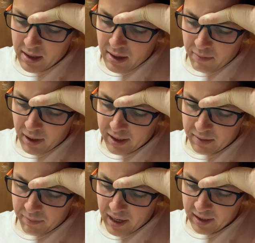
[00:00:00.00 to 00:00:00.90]
My
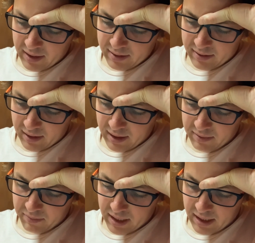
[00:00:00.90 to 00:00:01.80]
companions
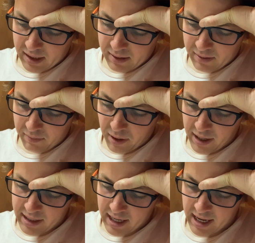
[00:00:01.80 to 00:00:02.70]
led me by
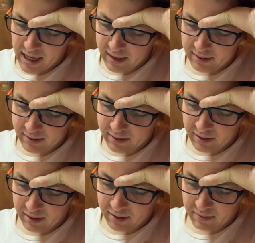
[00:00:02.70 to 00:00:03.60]
the hand
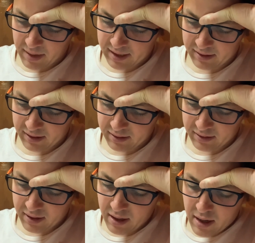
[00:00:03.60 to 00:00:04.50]
to Damascus,